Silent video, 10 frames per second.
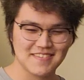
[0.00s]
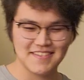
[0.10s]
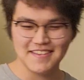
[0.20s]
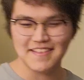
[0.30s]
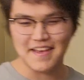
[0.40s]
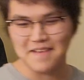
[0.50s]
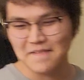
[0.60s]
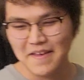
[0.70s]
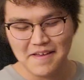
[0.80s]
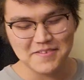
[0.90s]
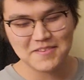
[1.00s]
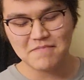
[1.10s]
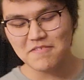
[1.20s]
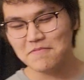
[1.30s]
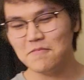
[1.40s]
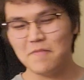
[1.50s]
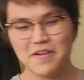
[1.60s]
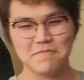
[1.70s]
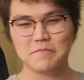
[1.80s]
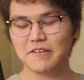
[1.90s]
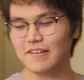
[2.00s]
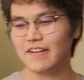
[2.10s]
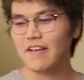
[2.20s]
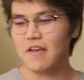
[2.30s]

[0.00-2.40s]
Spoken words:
to see that. Some people might be like,